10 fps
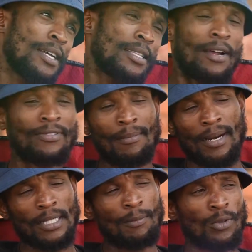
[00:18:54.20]
Then after
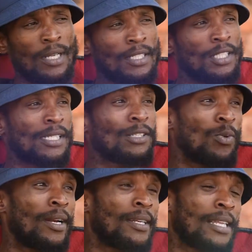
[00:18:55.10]
Maratha Productions,
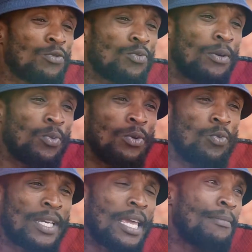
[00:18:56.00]
that's when
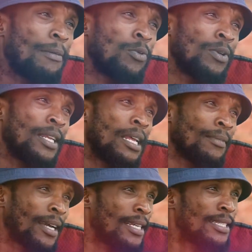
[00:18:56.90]
we came up with the
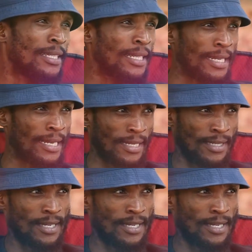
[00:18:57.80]
name Crazy Entertainers.